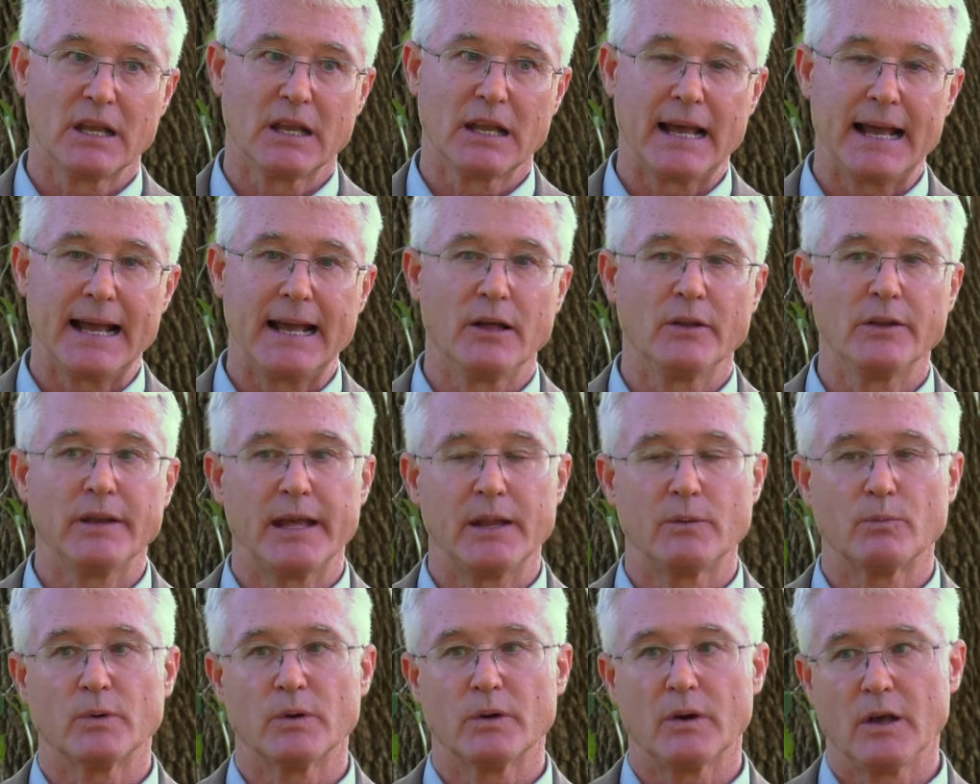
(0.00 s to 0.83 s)
allowed,
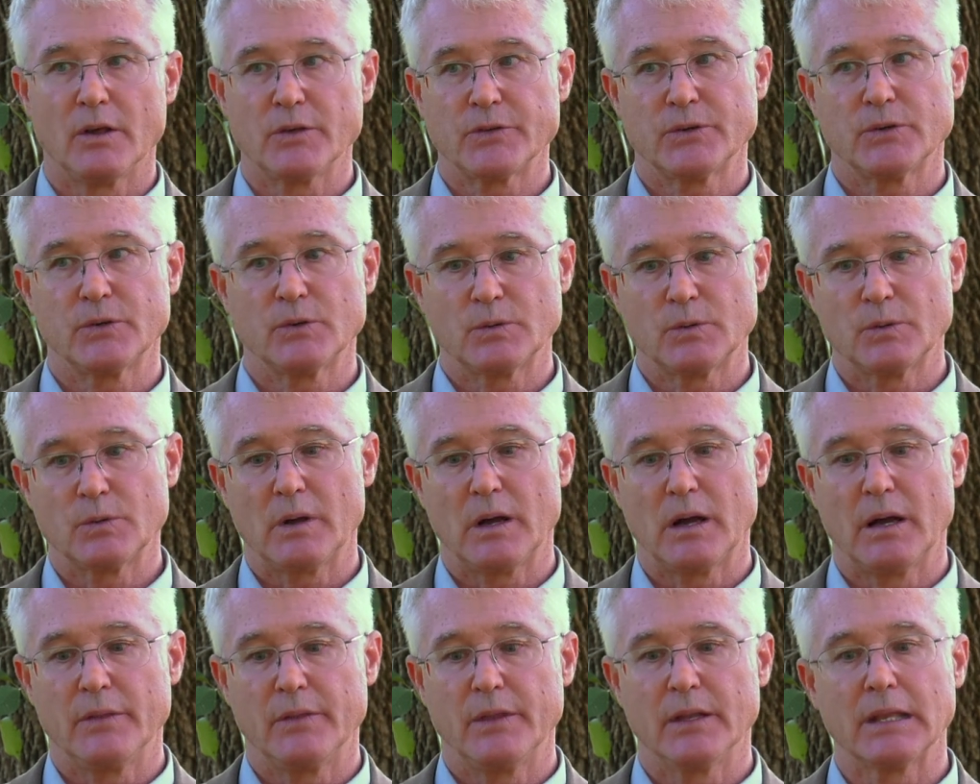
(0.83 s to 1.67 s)
and we're also,
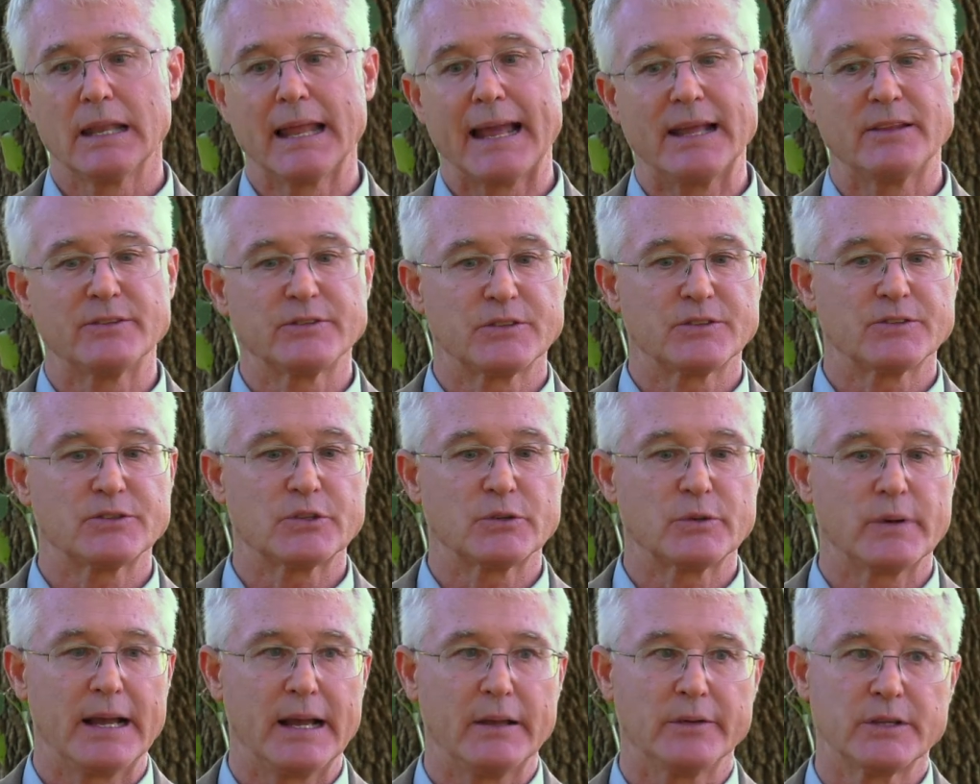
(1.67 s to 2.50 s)
uh, the lands that
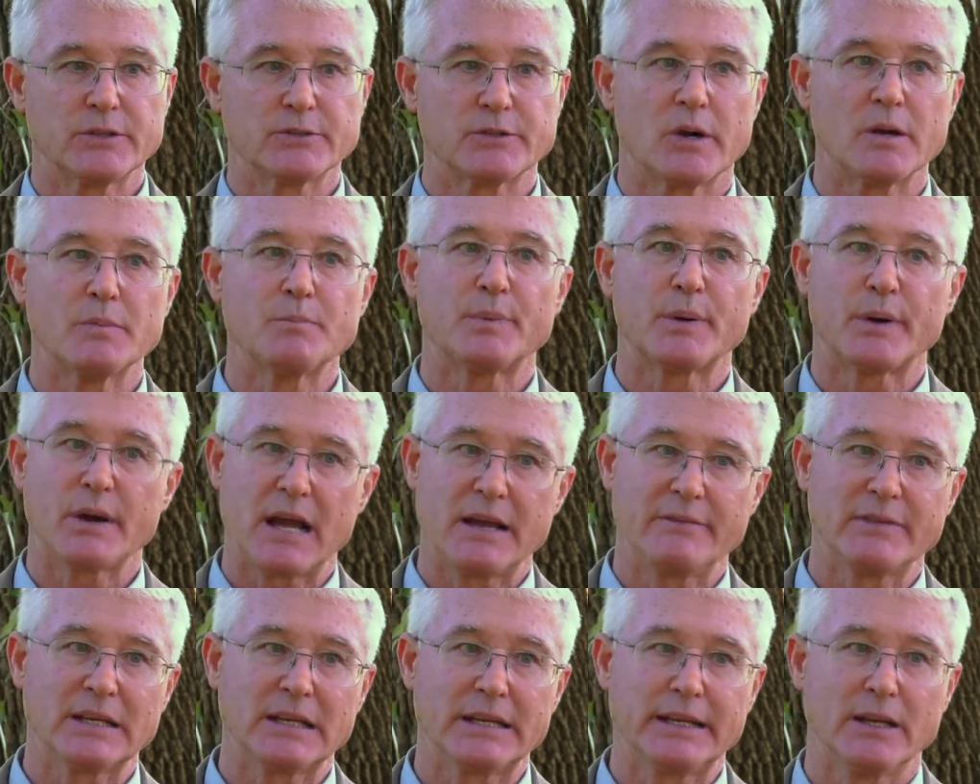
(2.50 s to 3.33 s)
surround us are
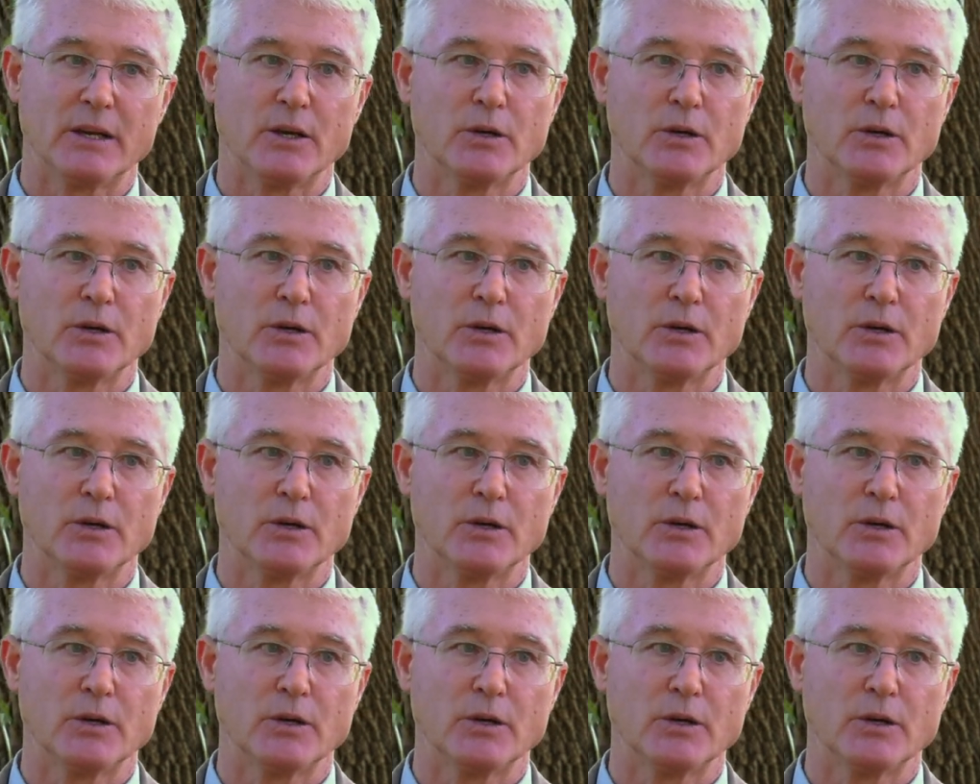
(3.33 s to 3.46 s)
privately